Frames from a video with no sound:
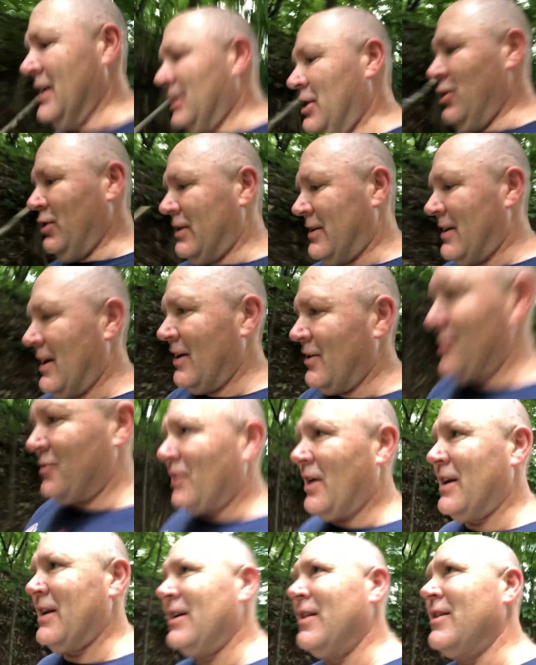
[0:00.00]
you can take
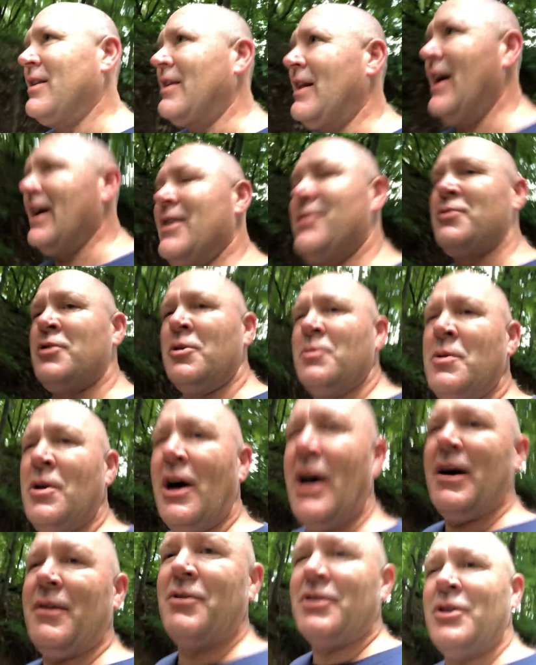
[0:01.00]
straight into the classroom and not
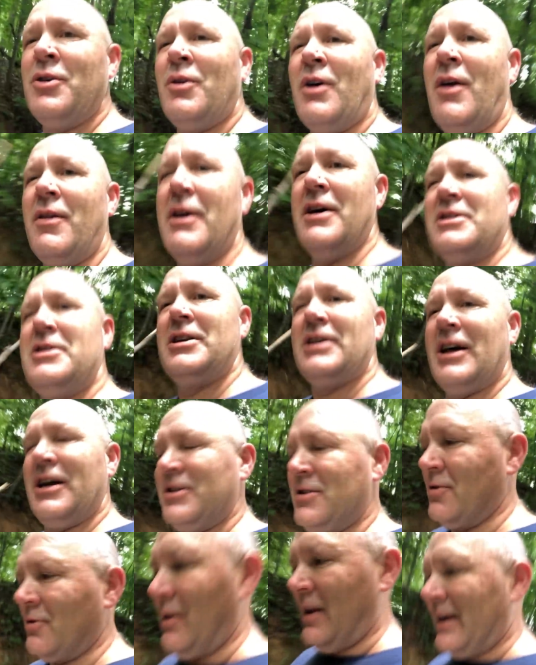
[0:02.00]
have to do all the
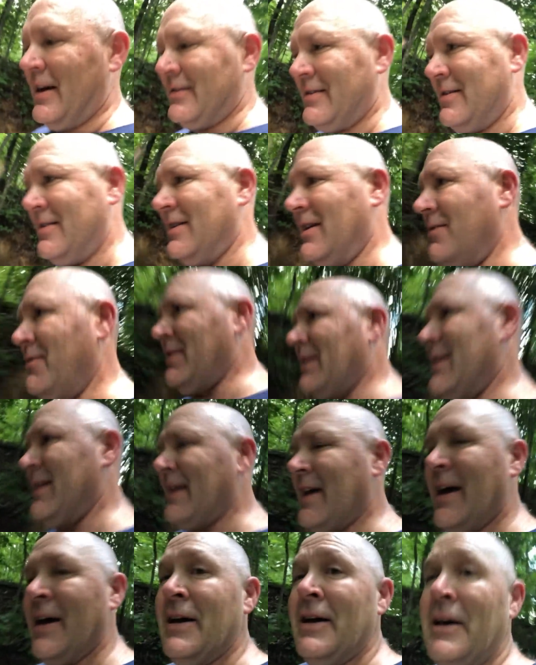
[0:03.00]
educational classes, stuff like
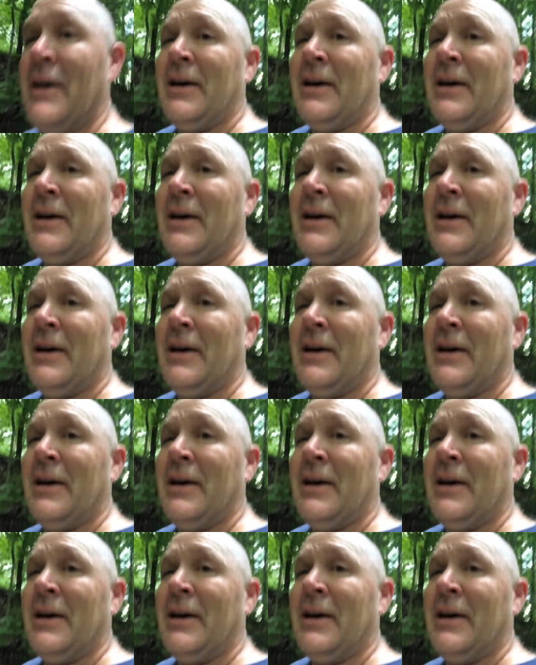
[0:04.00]
that.